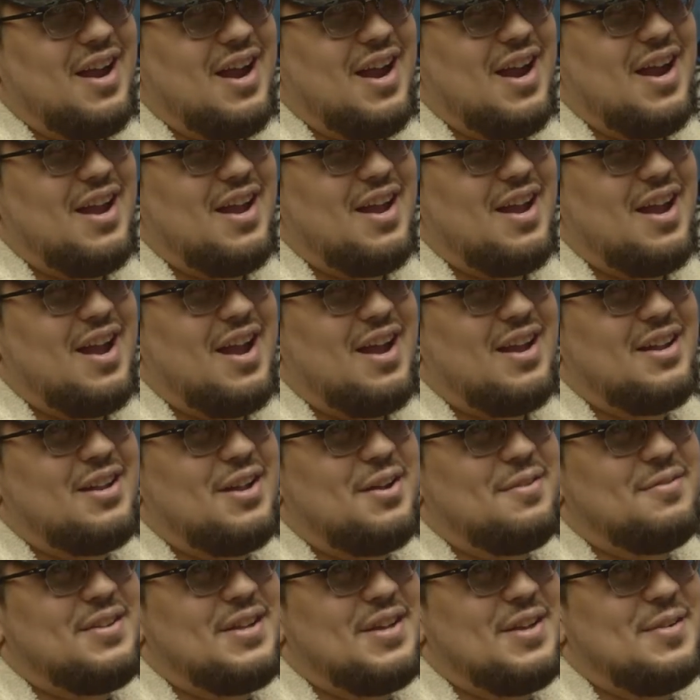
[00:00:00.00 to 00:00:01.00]
I
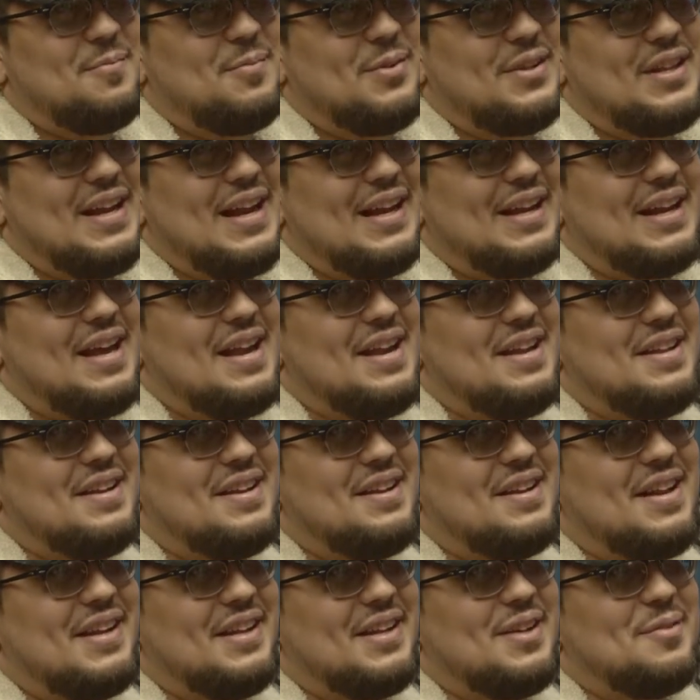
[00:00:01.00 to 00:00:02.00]
loved it, but then I kind of didn't
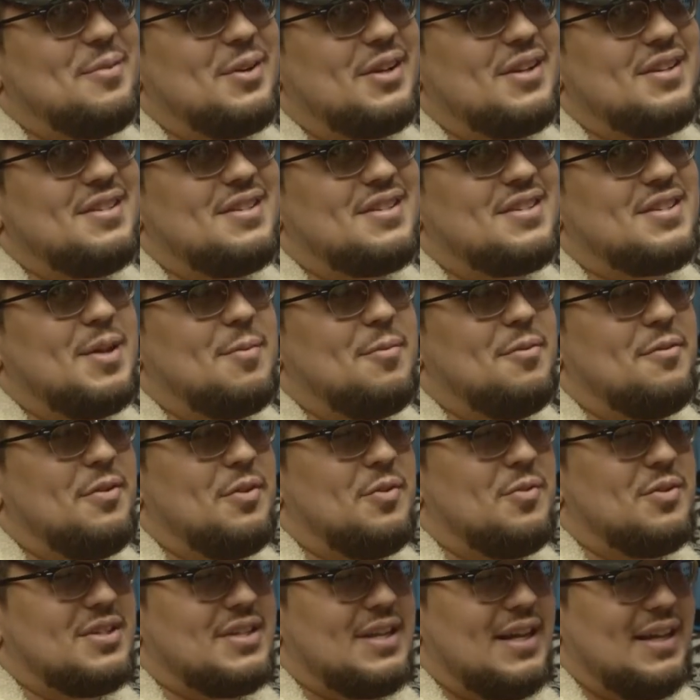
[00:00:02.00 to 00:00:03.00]
like it because some of it
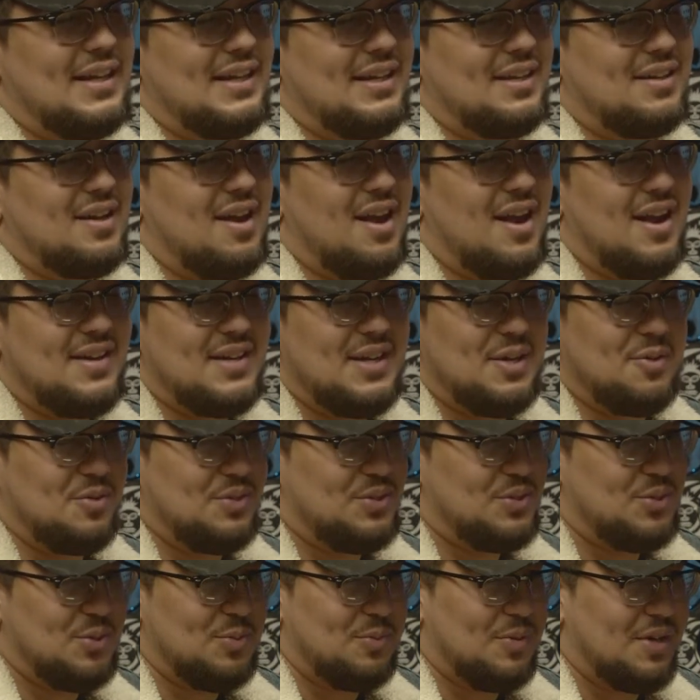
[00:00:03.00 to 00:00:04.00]
was like Kanye was
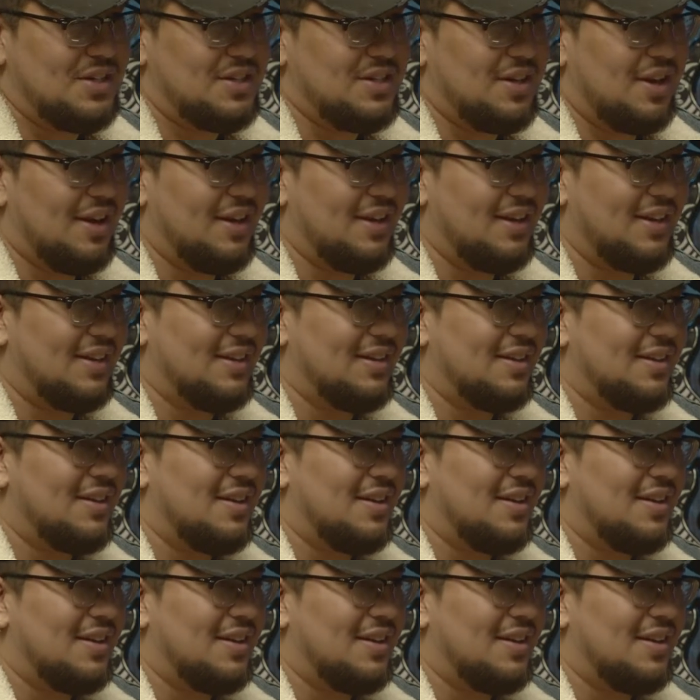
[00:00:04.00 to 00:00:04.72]
too much on it.